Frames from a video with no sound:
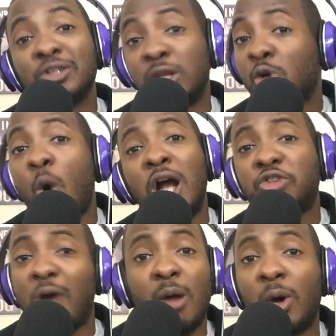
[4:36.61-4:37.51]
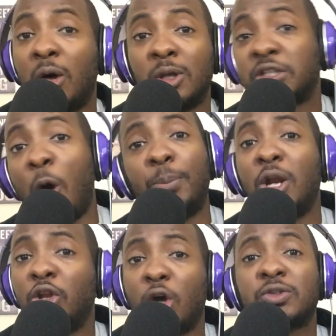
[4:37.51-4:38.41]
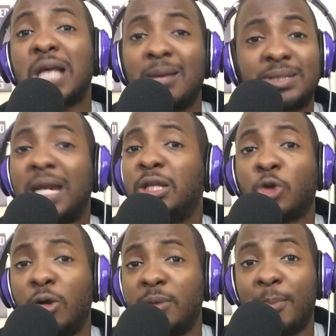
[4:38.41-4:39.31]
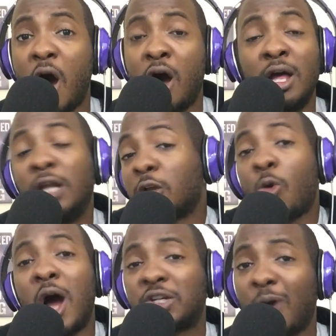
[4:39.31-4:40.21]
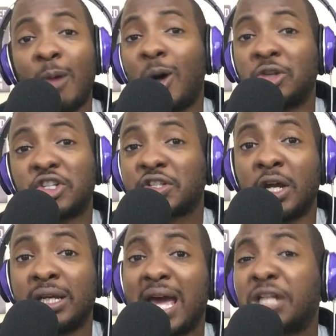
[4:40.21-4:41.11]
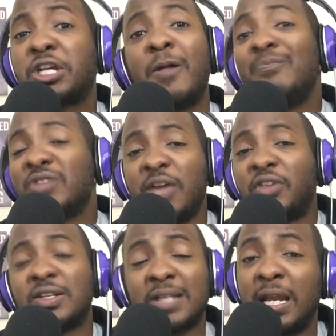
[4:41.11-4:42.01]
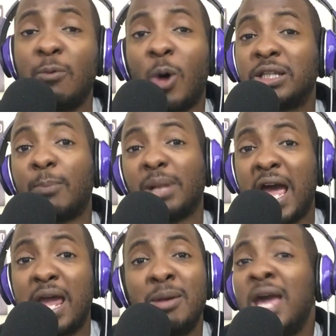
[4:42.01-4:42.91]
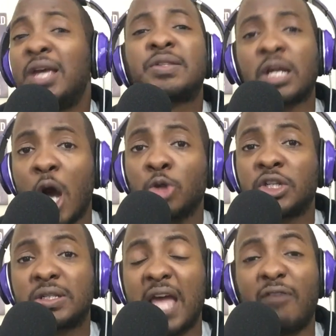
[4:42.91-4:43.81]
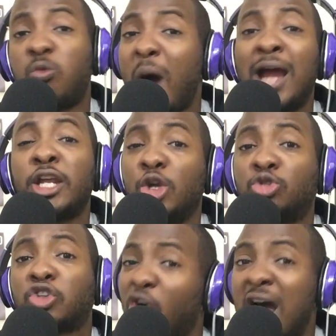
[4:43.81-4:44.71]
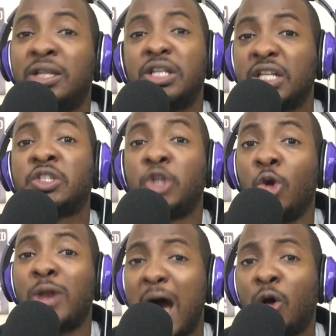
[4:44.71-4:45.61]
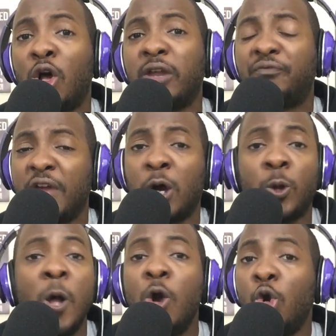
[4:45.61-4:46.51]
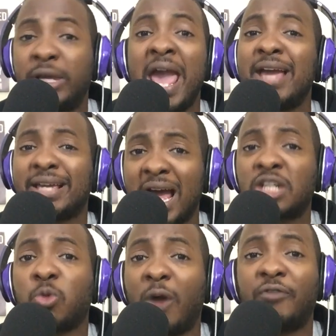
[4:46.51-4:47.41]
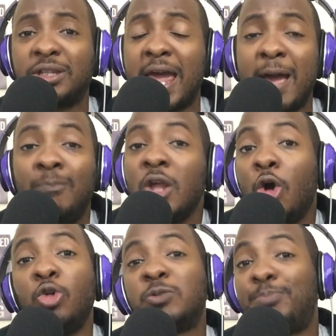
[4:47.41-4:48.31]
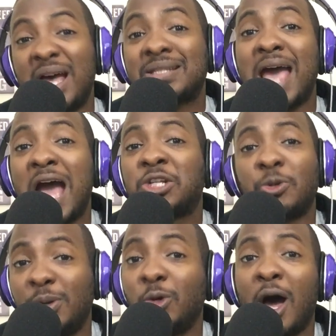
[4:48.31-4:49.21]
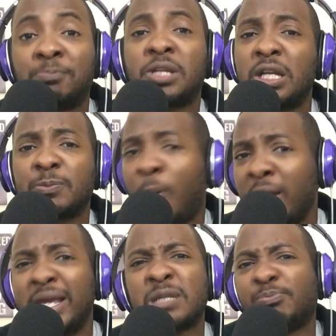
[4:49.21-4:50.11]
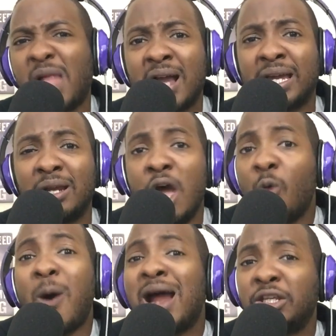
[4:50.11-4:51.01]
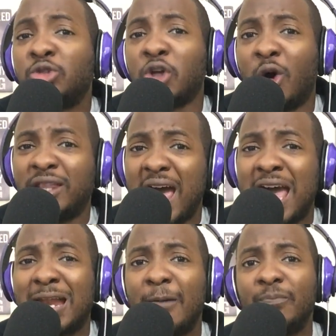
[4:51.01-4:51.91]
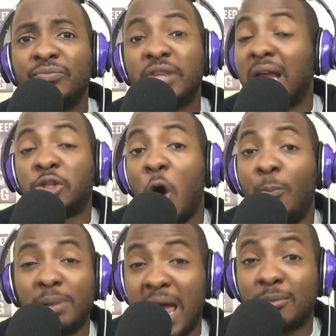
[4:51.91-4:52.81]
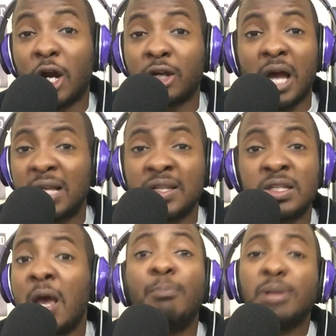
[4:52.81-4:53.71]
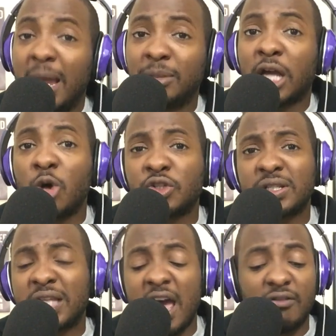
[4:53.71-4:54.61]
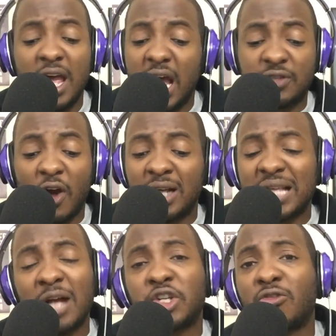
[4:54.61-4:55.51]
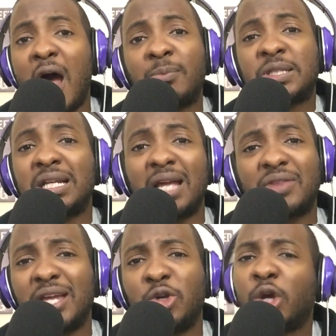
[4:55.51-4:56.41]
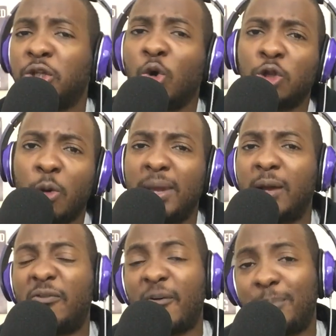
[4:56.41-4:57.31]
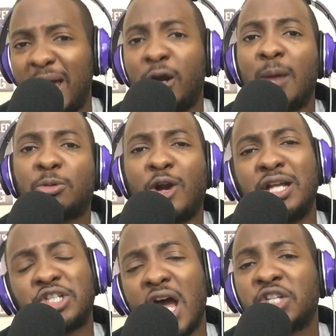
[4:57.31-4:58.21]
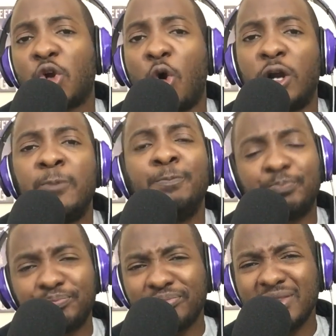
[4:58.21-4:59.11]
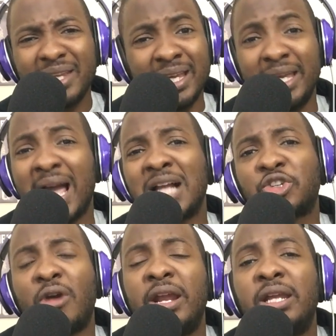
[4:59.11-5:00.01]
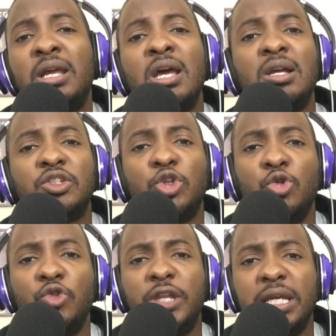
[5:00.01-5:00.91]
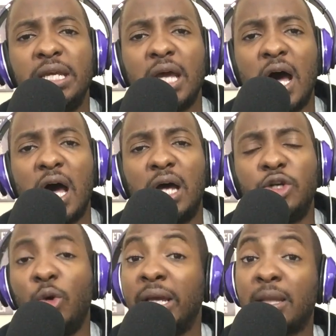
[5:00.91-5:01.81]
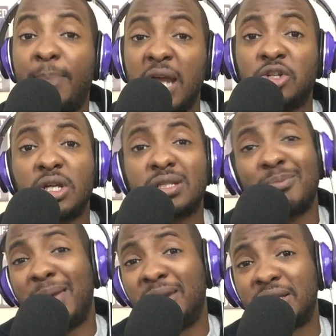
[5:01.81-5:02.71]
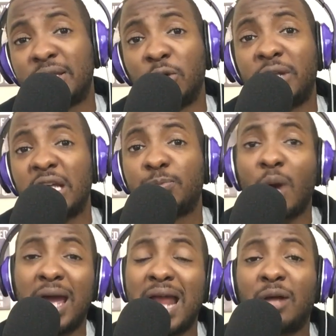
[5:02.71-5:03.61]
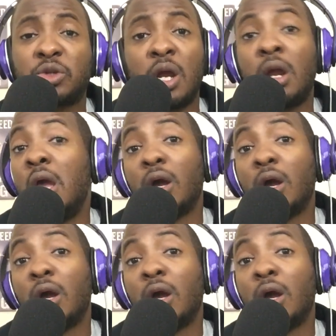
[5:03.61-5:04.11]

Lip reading: Laquan Treadwell was open on those times that he threw him the ball. Laquan Treadwell just couldn't catch it. If there's anyone to blame, it's the coaching staff. Why are you trotting this dude out on the field who can't catch worth a damn, whose best attribute up to this point is blocking? Why are you doing that? That don't blame Kirk Cousins. Blame the coaching staff. As far as Aljack Robinson, I think you could do a little bit of a better upgrade. Josh Gordon, he got traded. to the New England Patriots. Maybe there's still Dez Bryant out there.